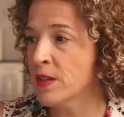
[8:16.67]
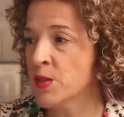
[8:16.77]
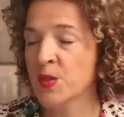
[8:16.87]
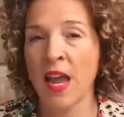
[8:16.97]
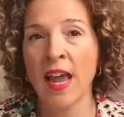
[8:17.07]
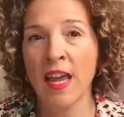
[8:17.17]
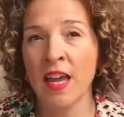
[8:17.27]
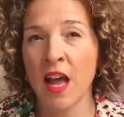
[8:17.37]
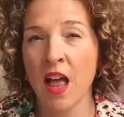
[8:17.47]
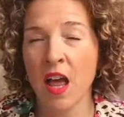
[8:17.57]

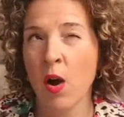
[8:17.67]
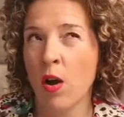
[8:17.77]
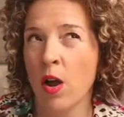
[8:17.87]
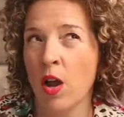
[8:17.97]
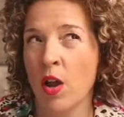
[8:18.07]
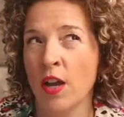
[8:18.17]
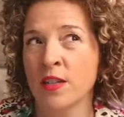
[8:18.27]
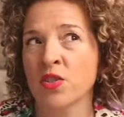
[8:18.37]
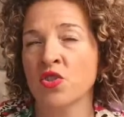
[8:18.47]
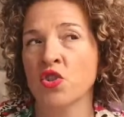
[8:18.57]
say
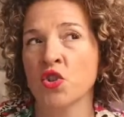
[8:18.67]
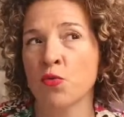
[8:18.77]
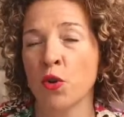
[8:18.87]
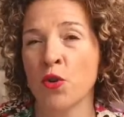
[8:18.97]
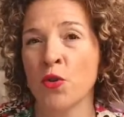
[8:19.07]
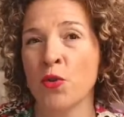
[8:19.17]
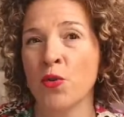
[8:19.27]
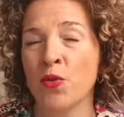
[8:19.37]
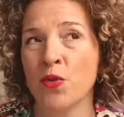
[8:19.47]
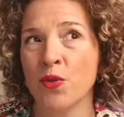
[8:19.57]
it's
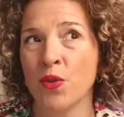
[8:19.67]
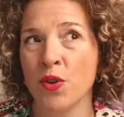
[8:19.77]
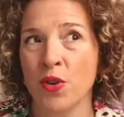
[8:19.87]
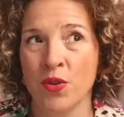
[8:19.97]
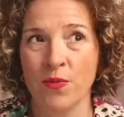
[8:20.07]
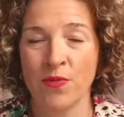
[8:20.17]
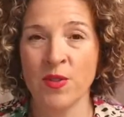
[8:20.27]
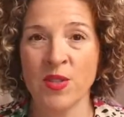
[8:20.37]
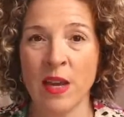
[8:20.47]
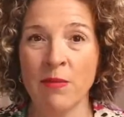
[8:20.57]
true
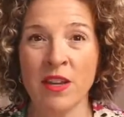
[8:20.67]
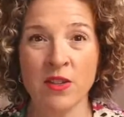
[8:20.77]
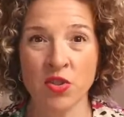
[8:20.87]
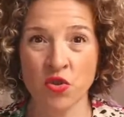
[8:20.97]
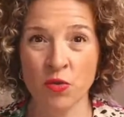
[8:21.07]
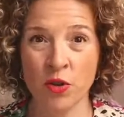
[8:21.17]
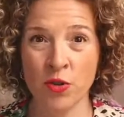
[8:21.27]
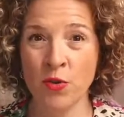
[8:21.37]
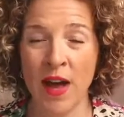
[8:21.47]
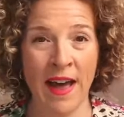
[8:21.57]
the same thing is
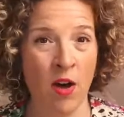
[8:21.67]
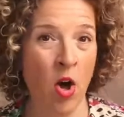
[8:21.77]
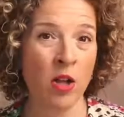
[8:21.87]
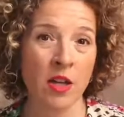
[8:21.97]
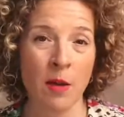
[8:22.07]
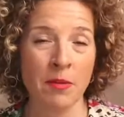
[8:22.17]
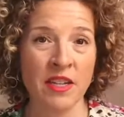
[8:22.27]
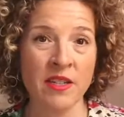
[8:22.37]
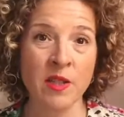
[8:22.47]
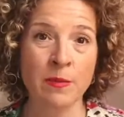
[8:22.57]
true at all
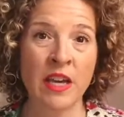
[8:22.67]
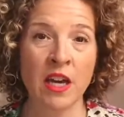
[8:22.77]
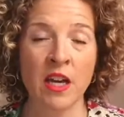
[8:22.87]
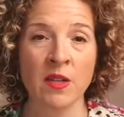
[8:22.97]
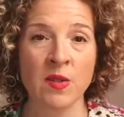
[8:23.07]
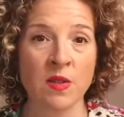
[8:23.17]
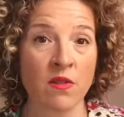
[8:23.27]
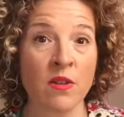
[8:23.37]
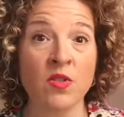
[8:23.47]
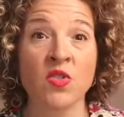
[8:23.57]
companies because
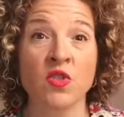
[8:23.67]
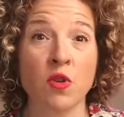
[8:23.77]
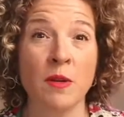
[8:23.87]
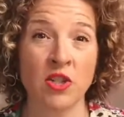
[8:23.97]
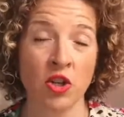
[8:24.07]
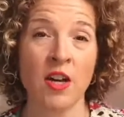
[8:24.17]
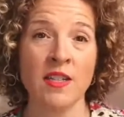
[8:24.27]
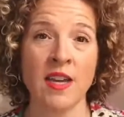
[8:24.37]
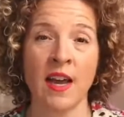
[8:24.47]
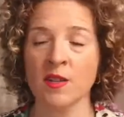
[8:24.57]
there's so much
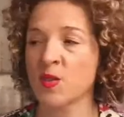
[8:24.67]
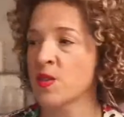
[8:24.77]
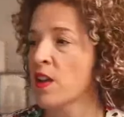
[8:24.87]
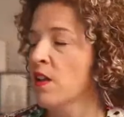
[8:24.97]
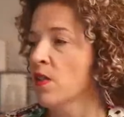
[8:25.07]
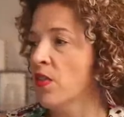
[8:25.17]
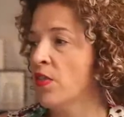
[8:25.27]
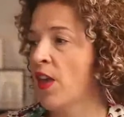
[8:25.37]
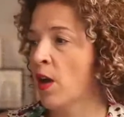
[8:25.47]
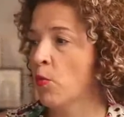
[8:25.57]
context
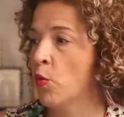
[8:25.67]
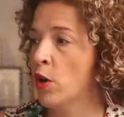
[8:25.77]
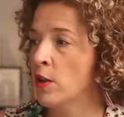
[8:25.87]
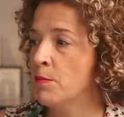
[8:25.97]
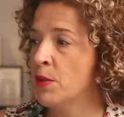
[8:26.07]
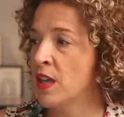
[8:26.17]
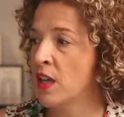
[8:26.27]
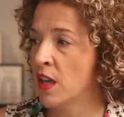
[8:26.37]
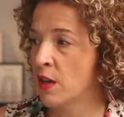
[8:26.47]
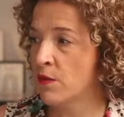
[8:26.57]
that would
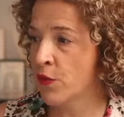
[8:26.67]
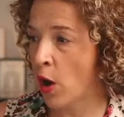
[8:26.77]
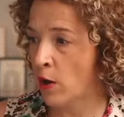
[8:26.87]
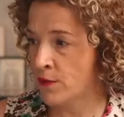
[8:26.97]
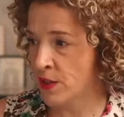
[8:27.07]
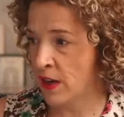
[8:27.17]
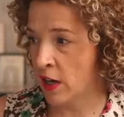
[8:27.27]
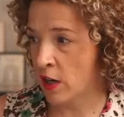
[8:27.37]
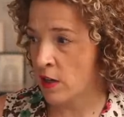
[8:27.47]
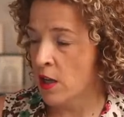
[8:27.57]
be involved
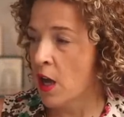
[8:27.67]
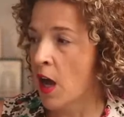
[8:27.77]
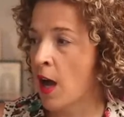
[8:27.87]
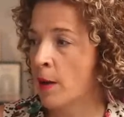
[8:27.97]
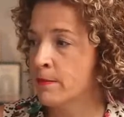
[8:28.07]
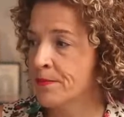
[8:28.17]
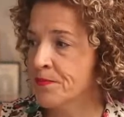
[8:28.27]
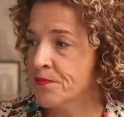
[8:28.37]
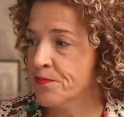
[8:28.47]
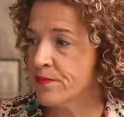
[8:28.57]
there um